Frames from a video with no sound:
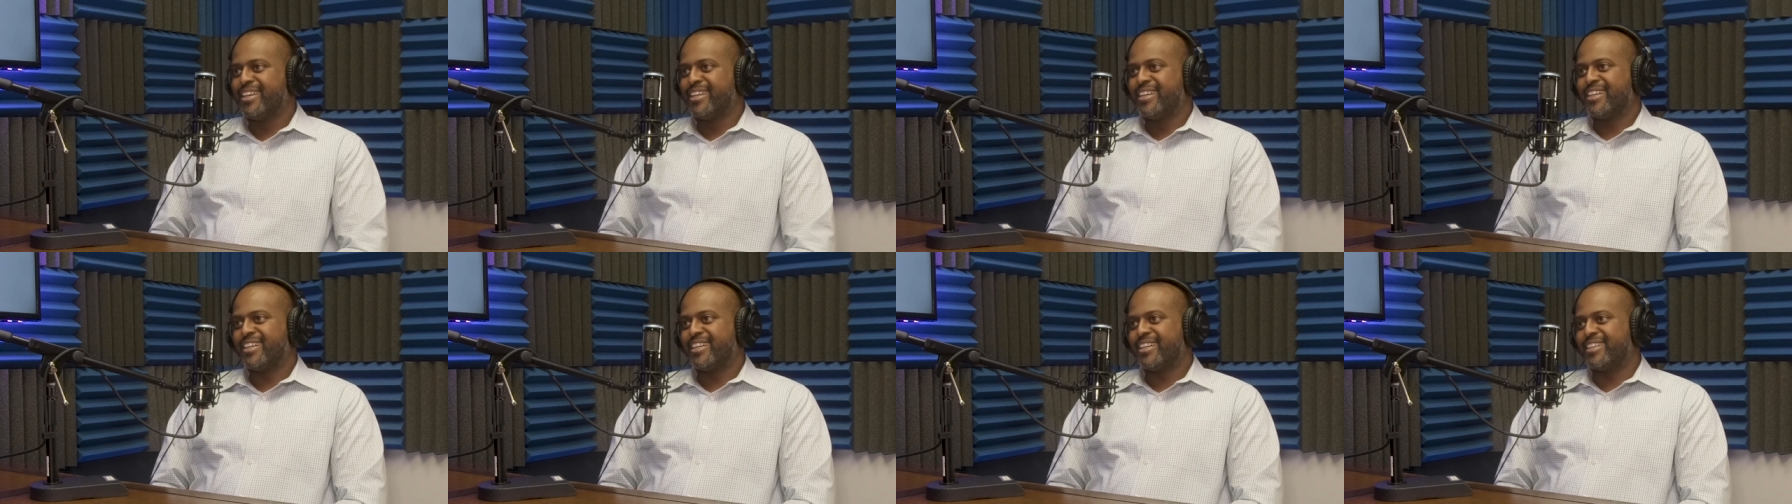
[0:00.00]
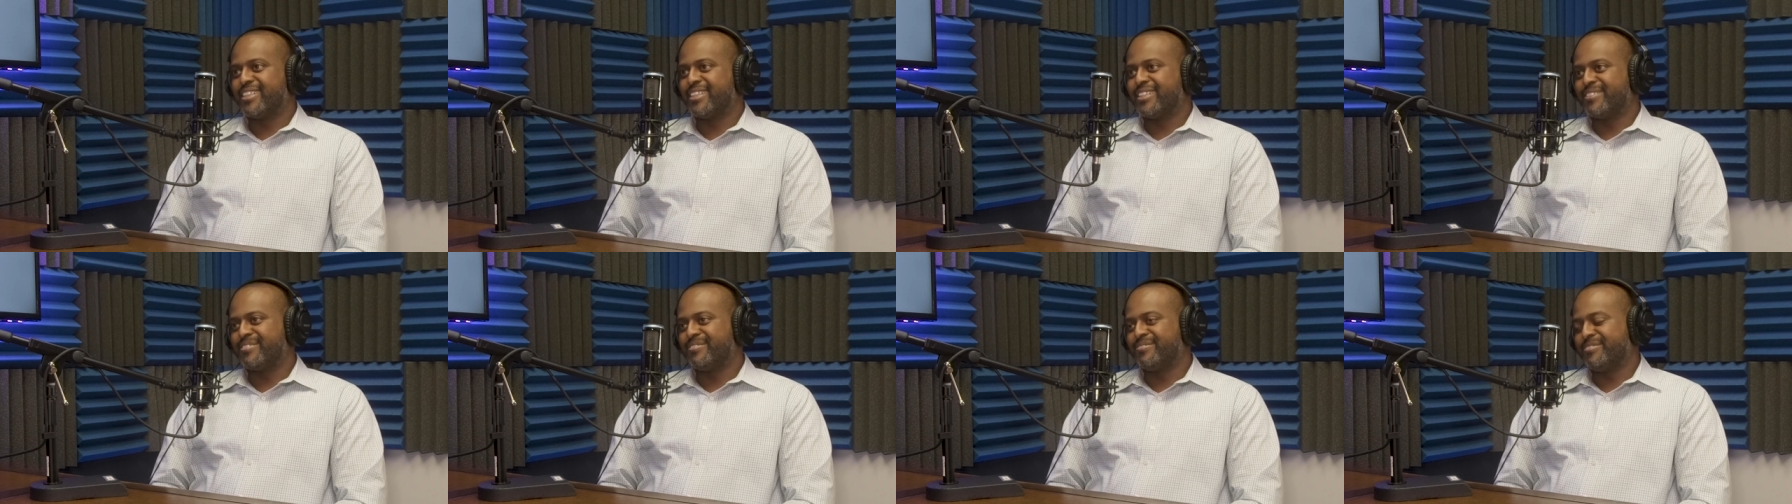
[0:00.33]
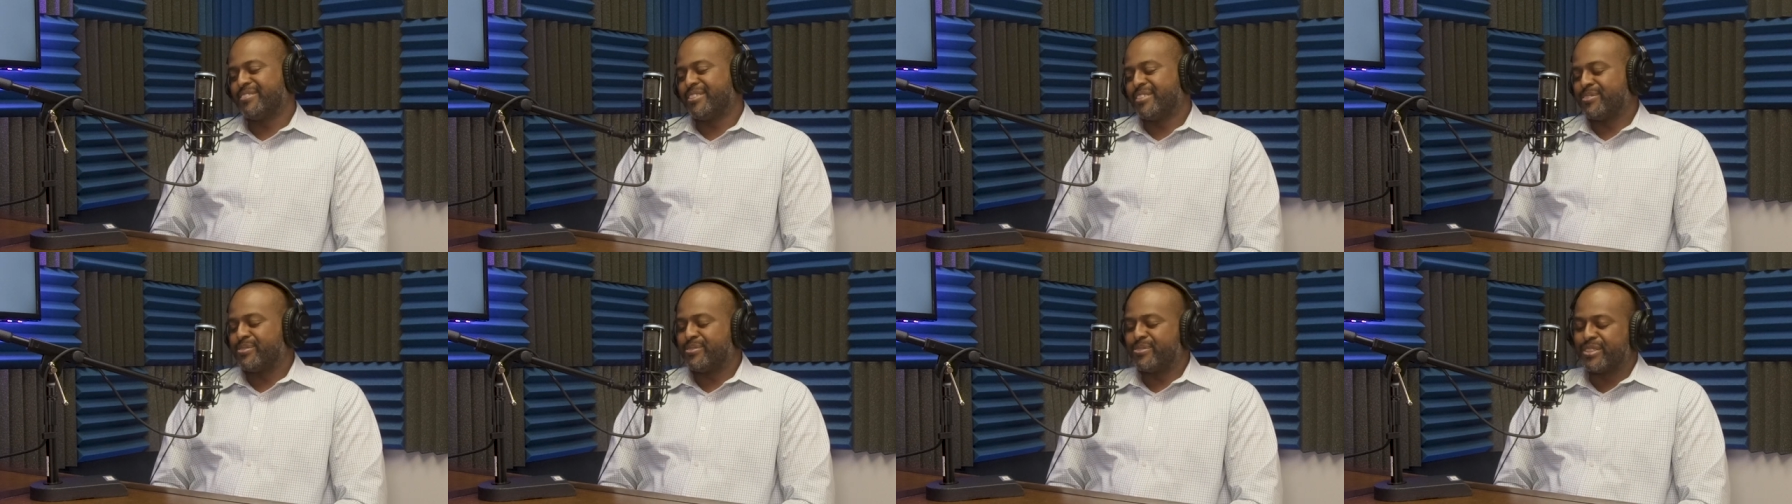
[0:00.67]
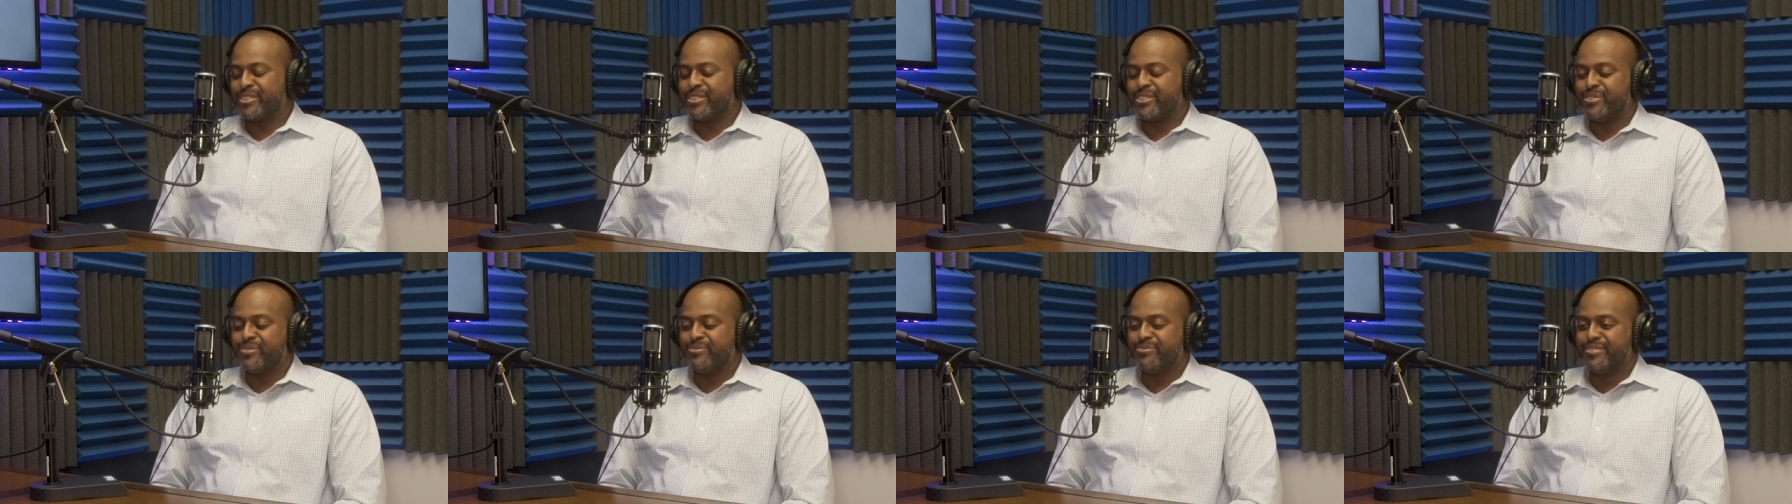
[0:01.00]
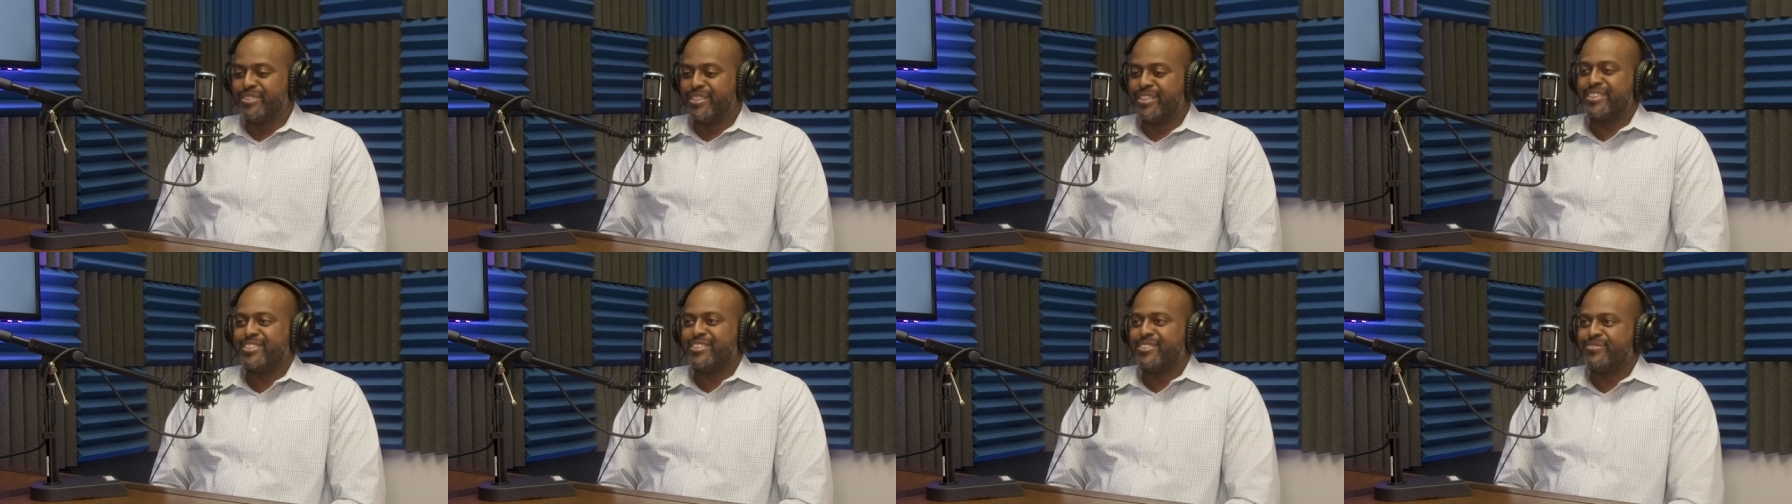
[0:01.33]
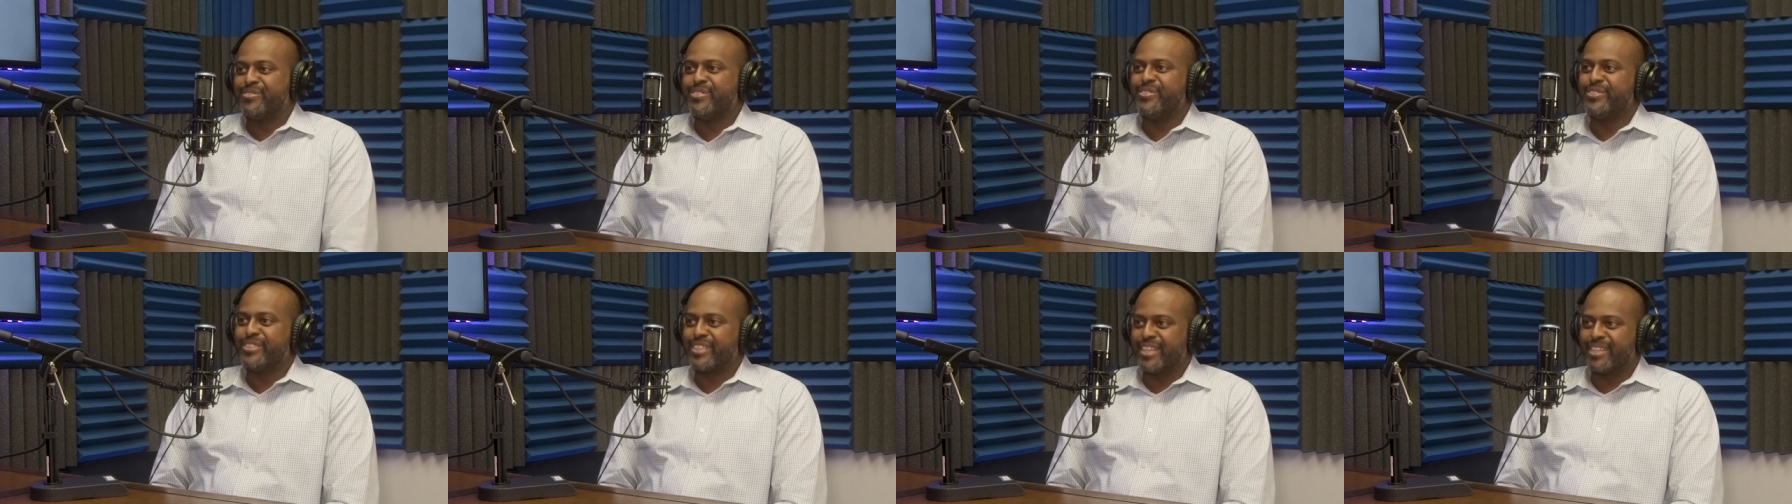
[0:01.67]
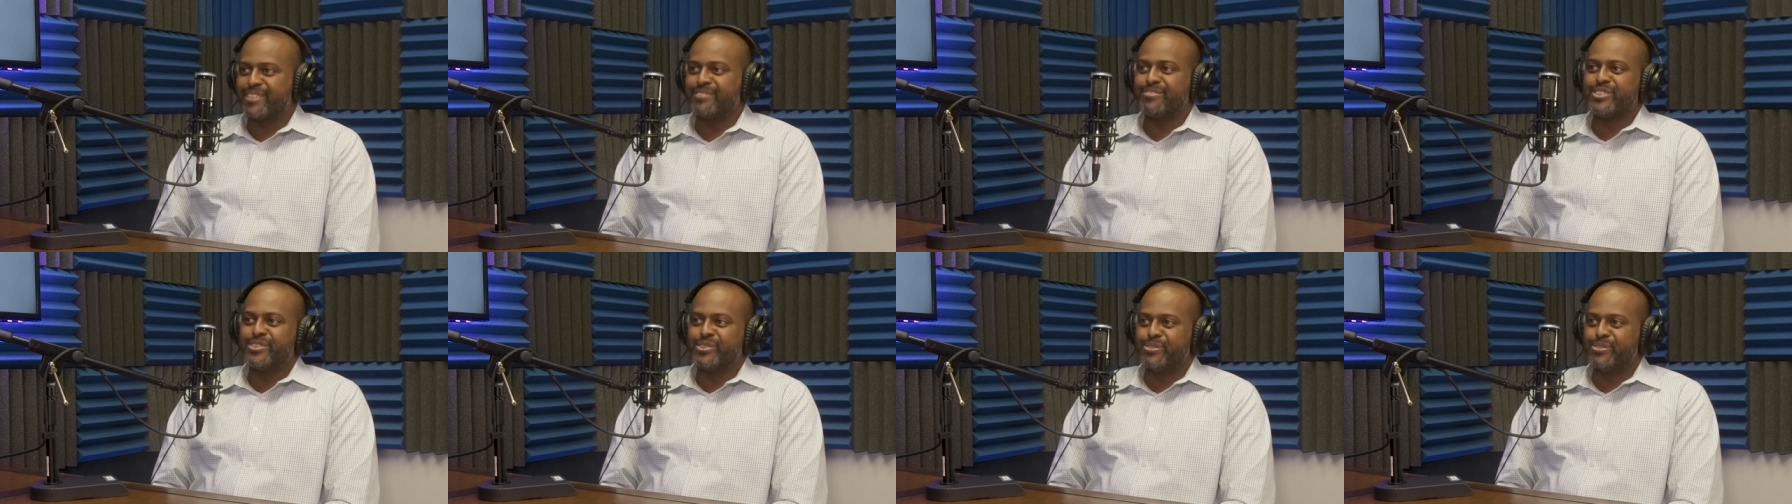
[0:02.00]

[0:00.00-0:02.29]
uh, you know, once you've done it a few times,